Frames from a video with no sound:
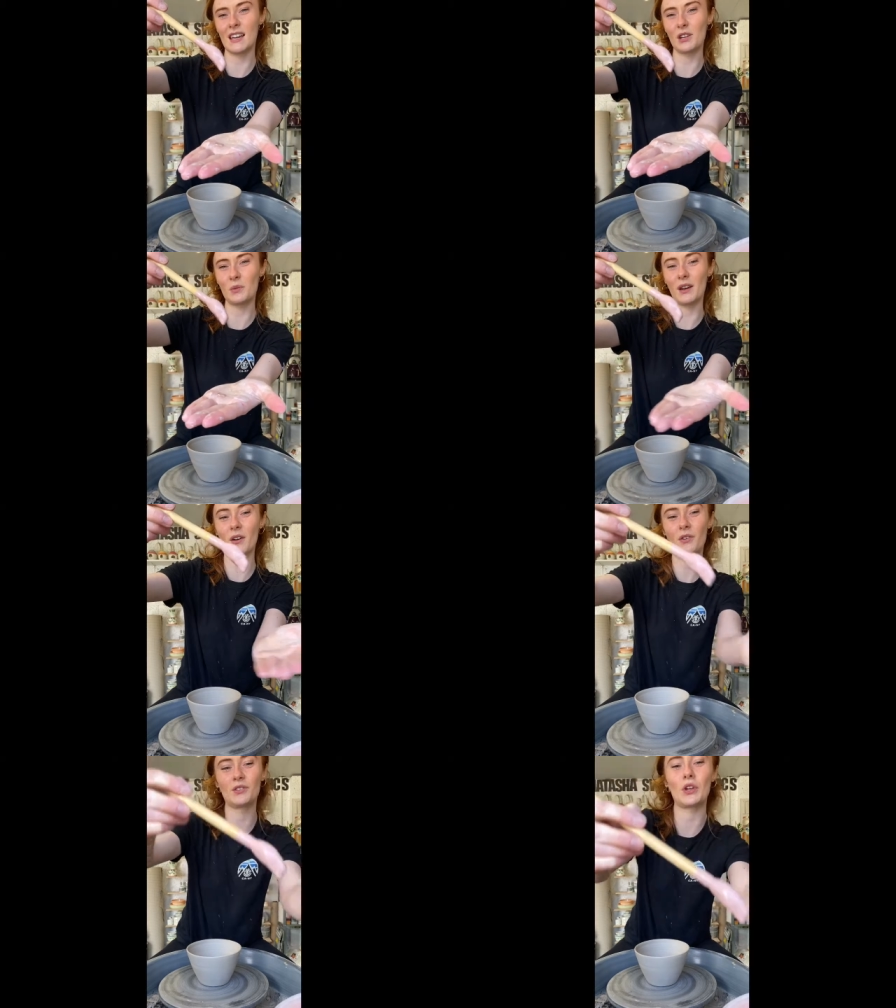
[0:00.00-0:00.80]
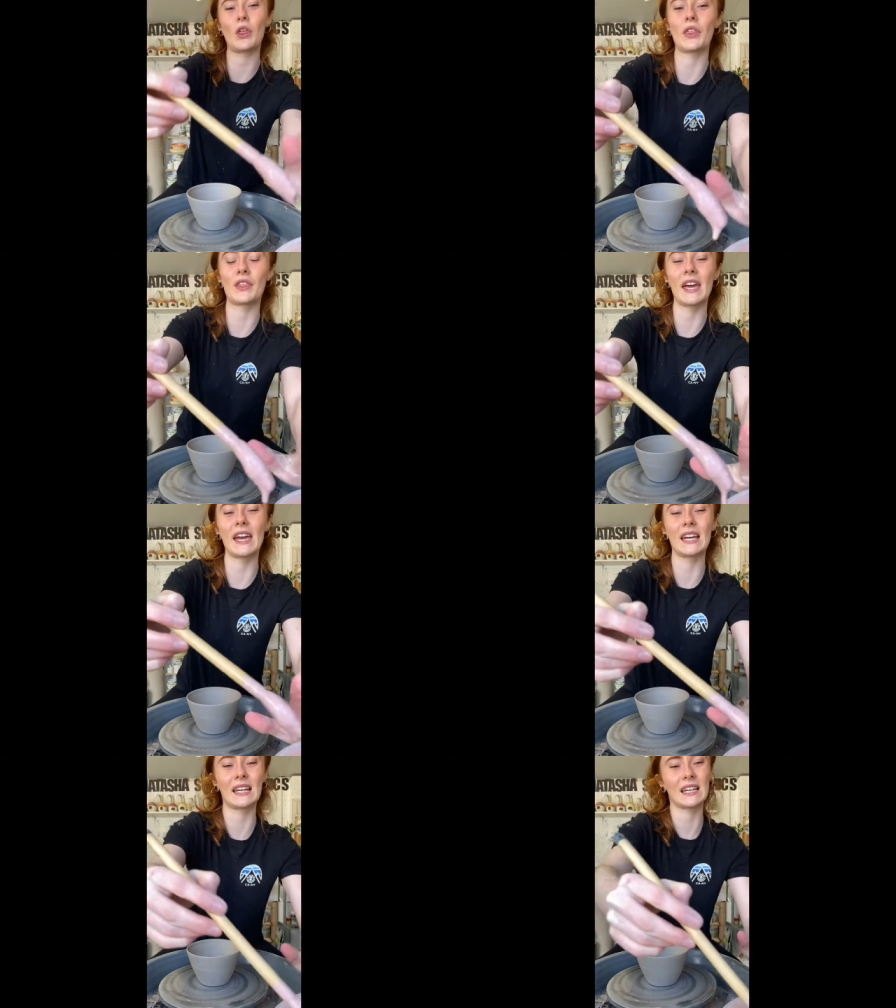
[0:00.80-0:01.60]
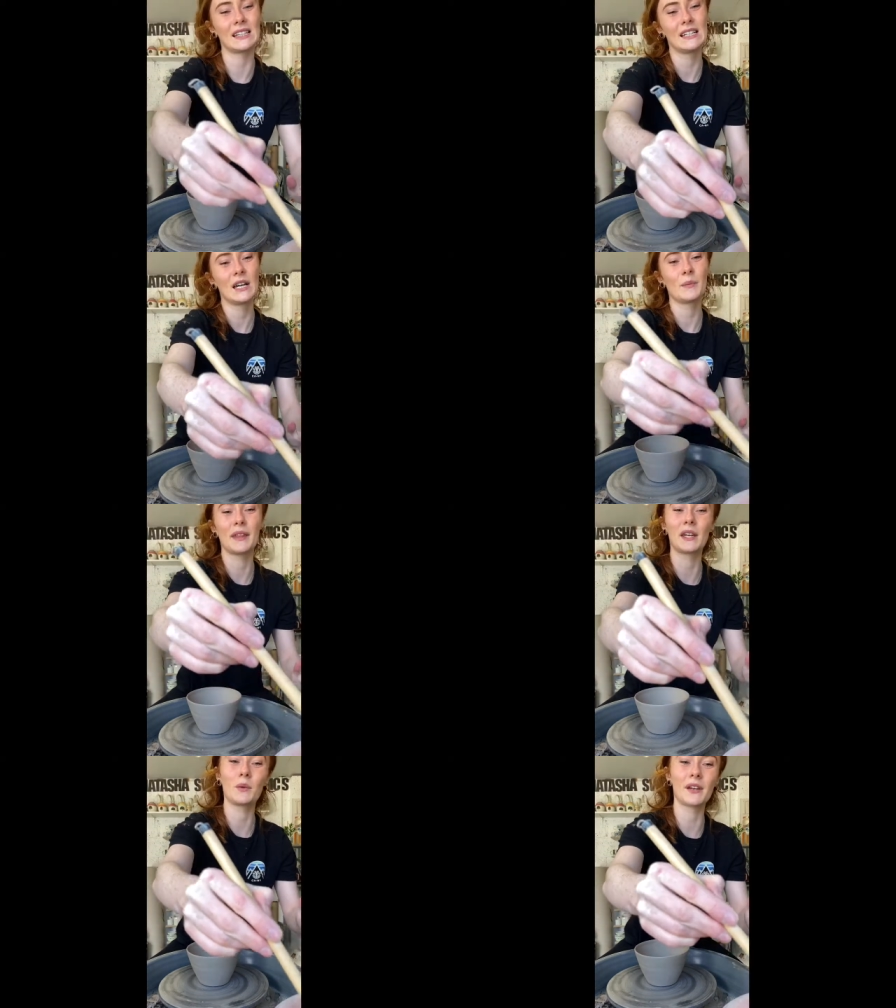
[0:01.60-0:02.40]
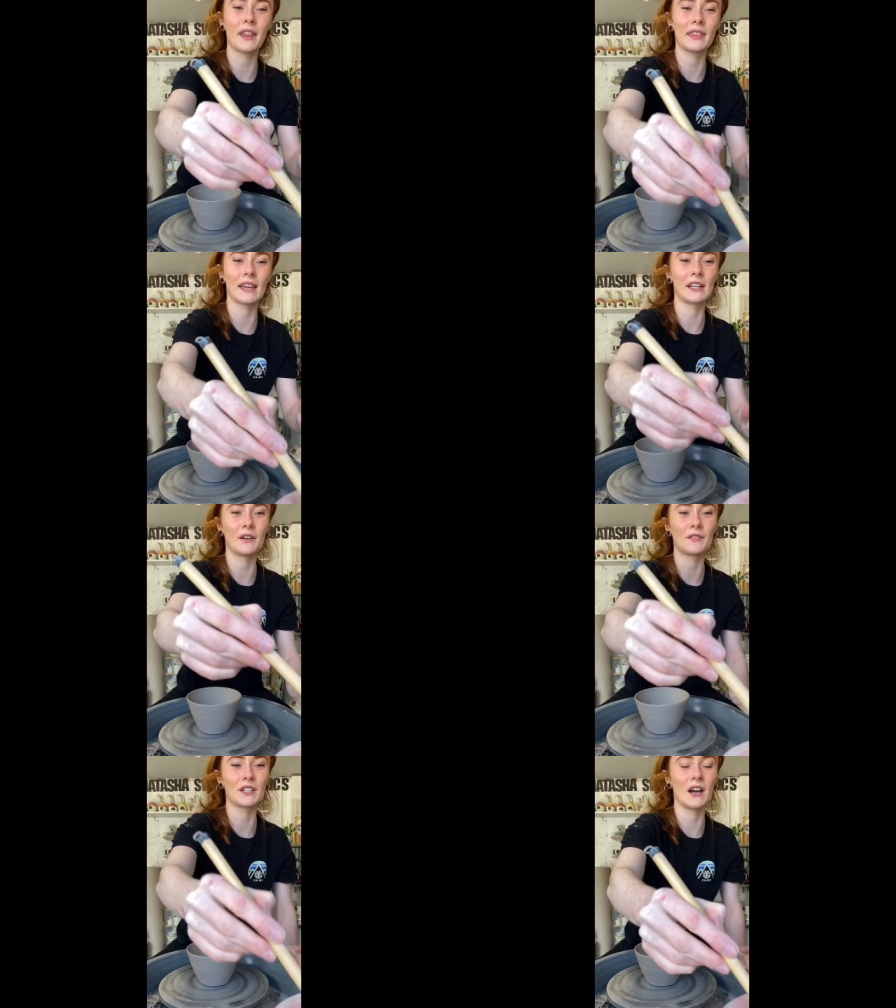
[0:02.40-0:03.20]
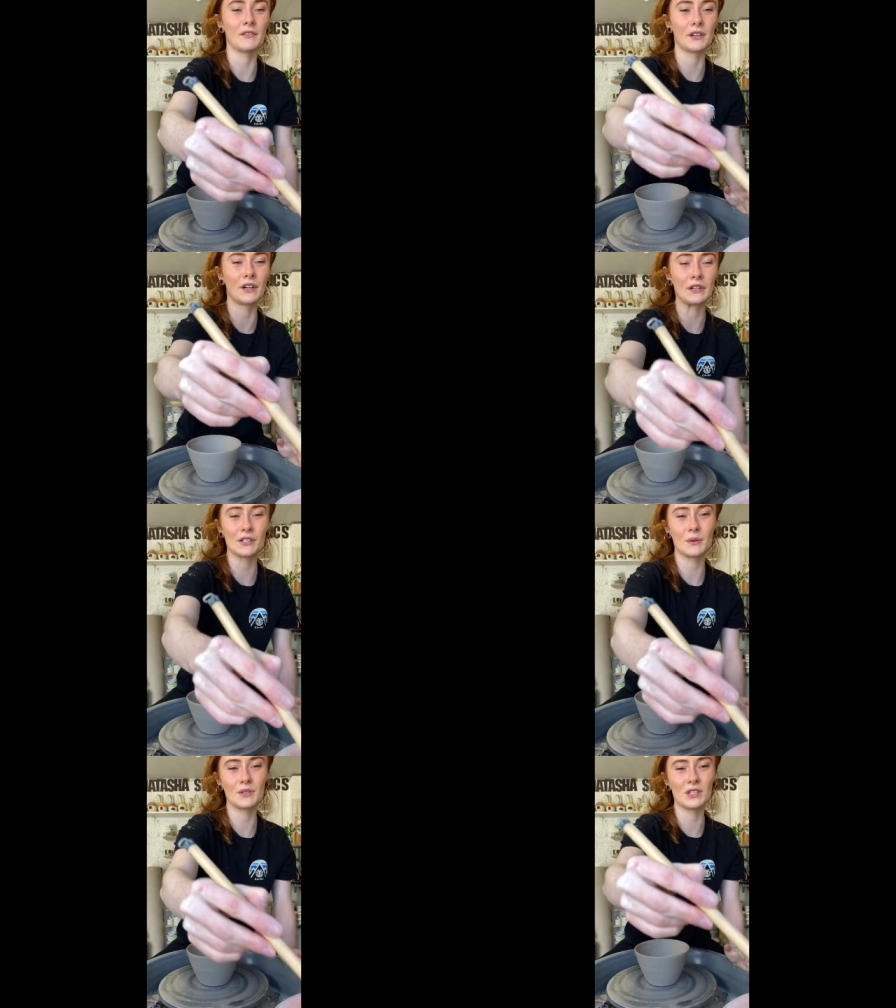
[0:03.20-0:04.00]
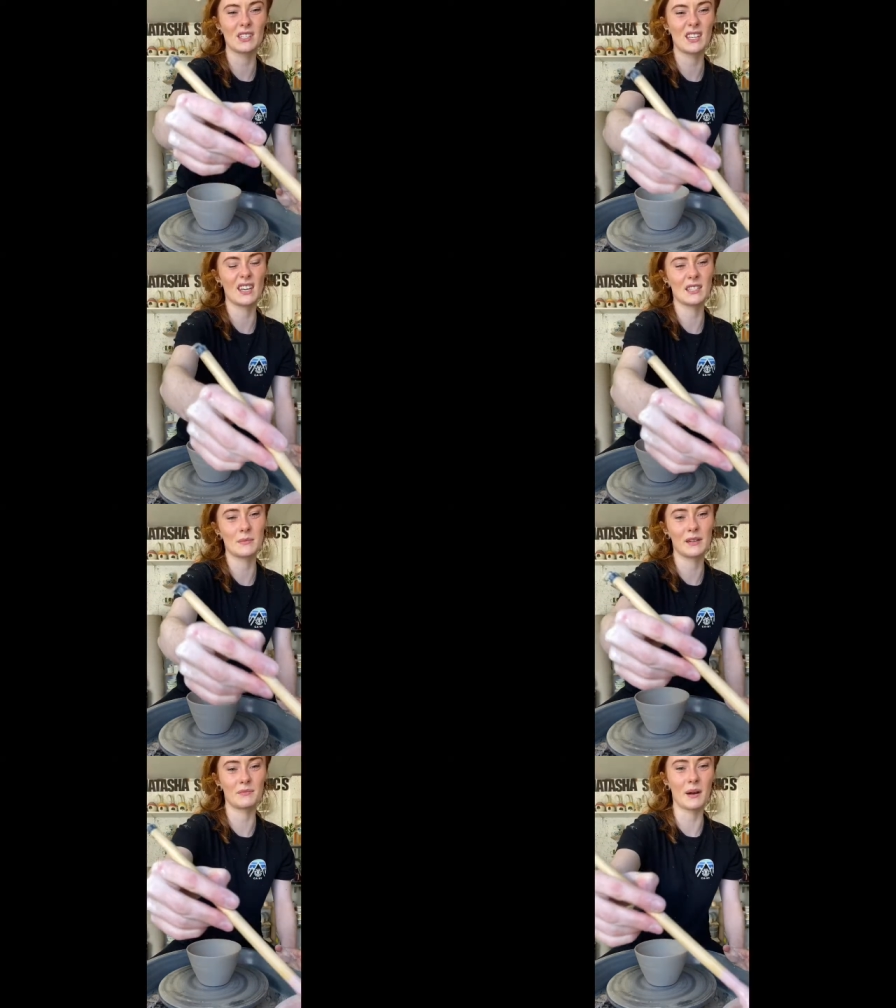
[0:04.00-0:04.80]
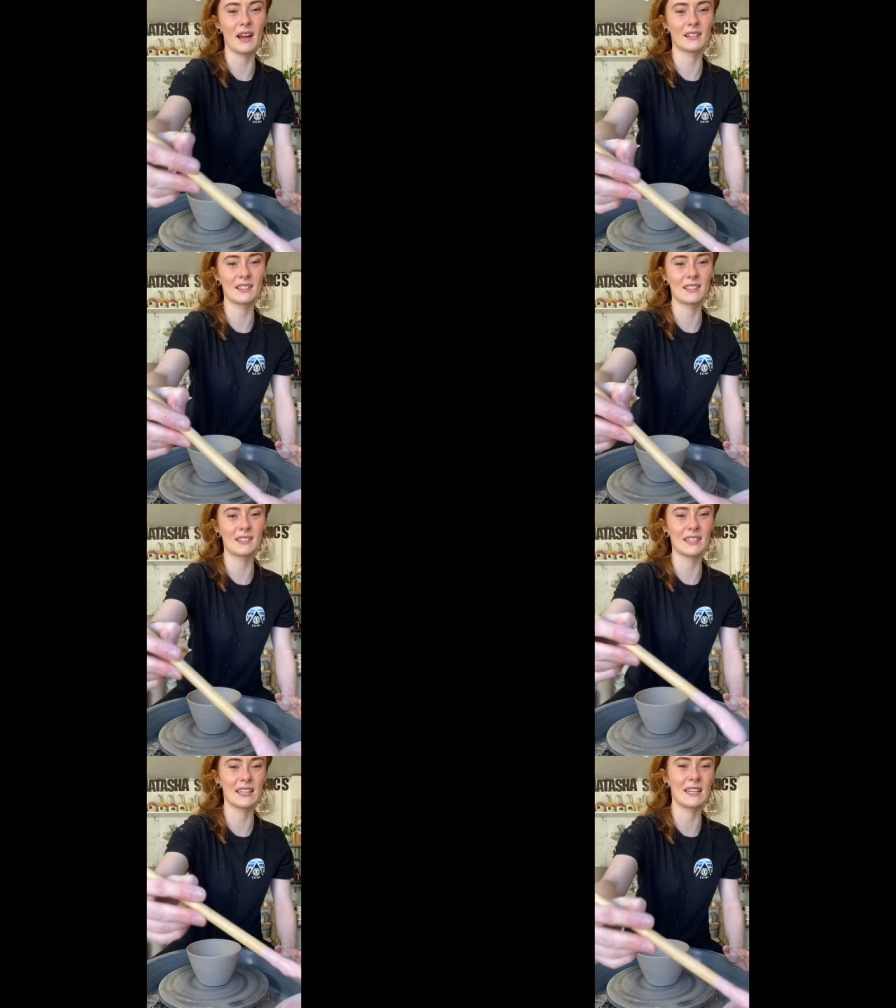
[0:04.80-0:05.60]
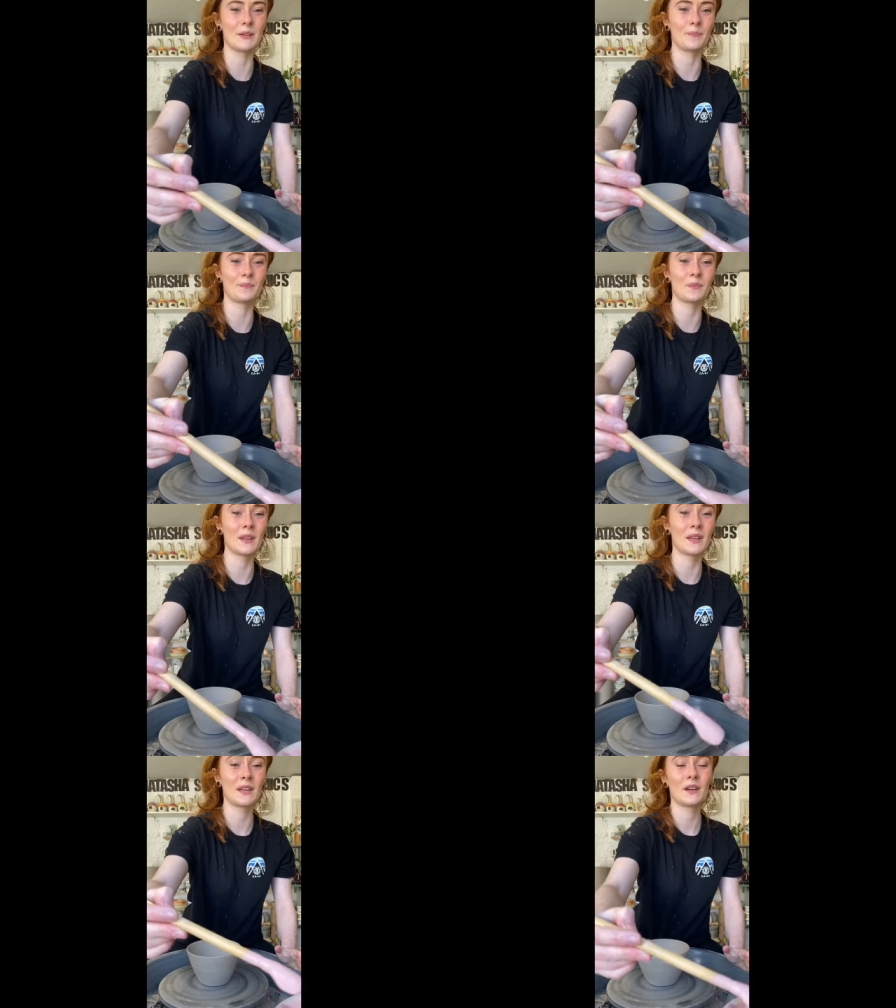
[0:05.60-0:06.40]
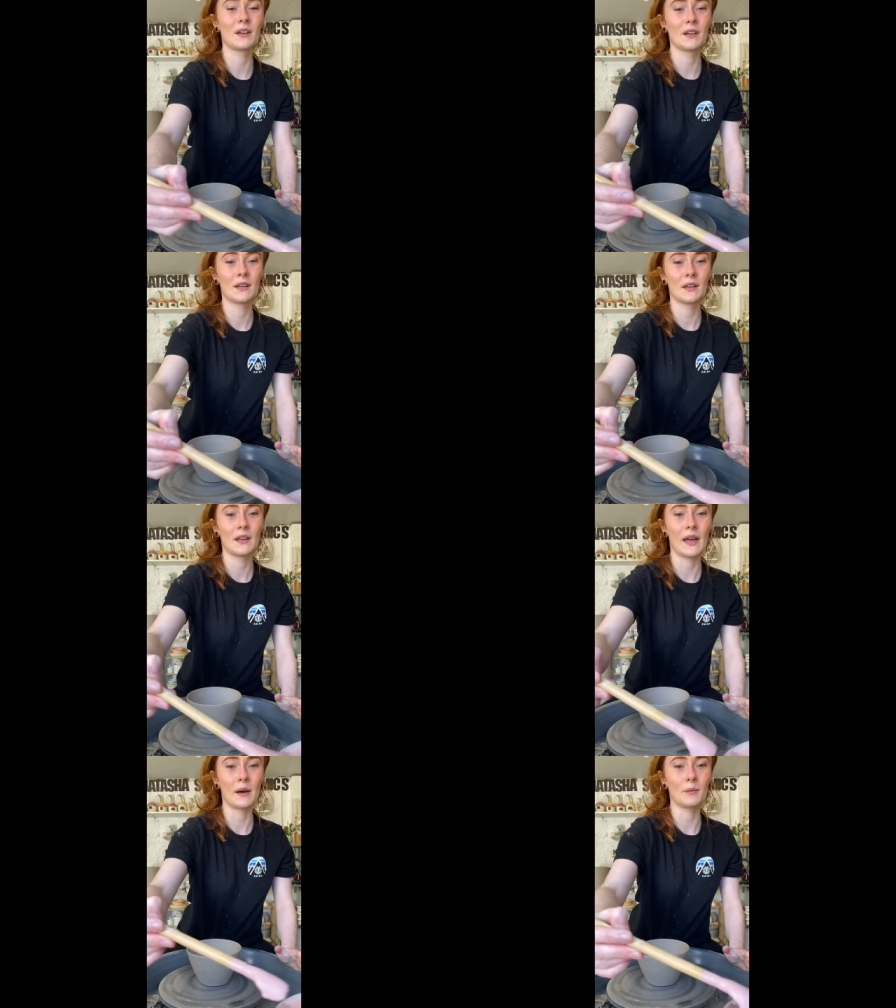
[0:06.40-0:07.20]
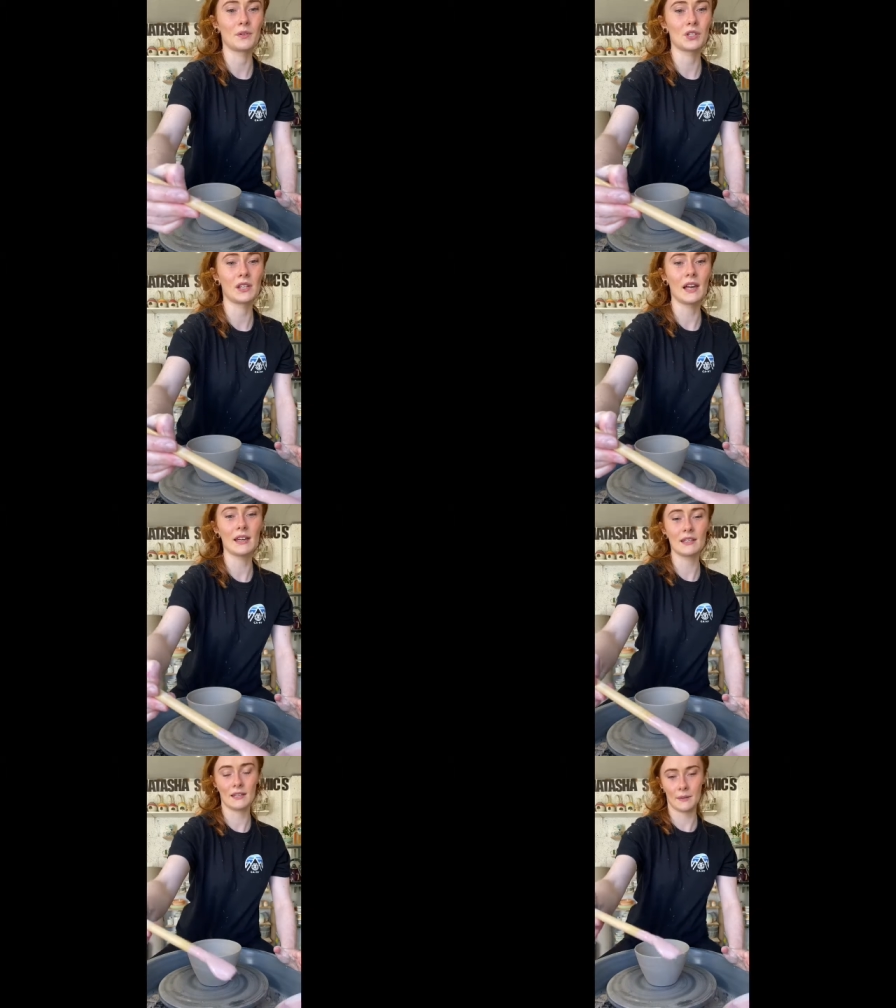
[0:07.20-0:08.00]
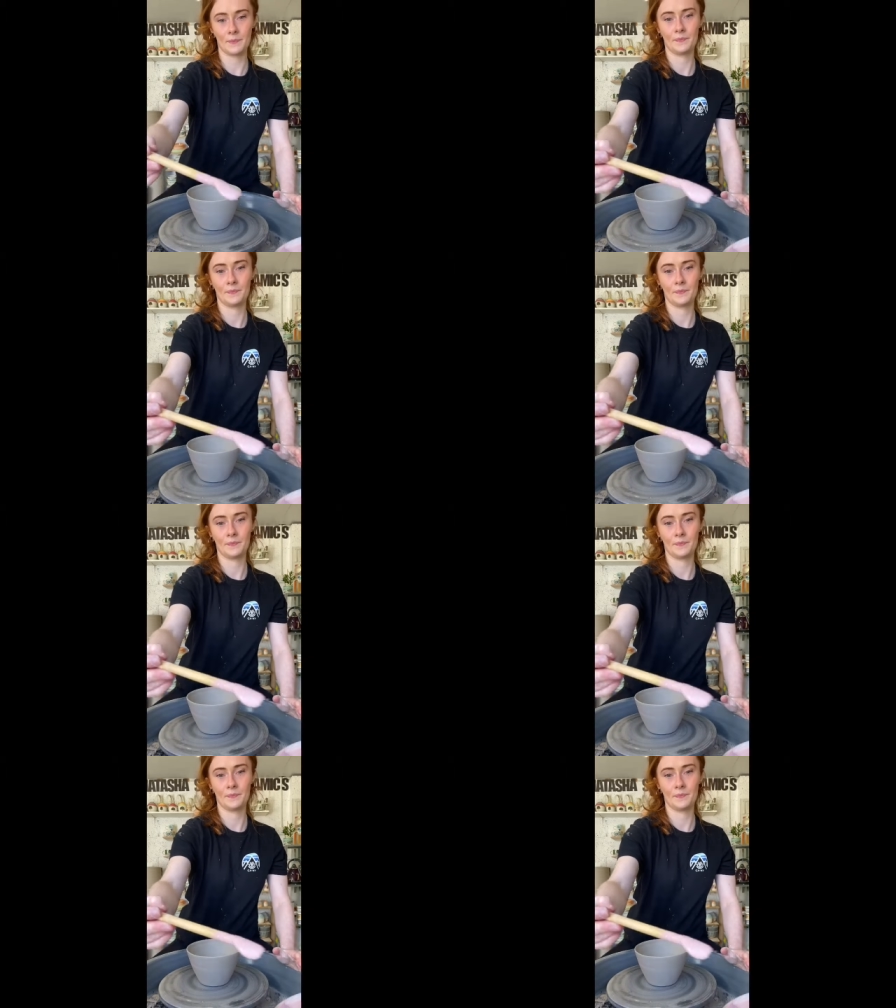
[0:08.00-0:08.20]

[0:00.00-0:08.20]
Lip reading: I don't want it on too thick, but then you want it thick enough to cover, so it just takes a bit of practice to see what you like.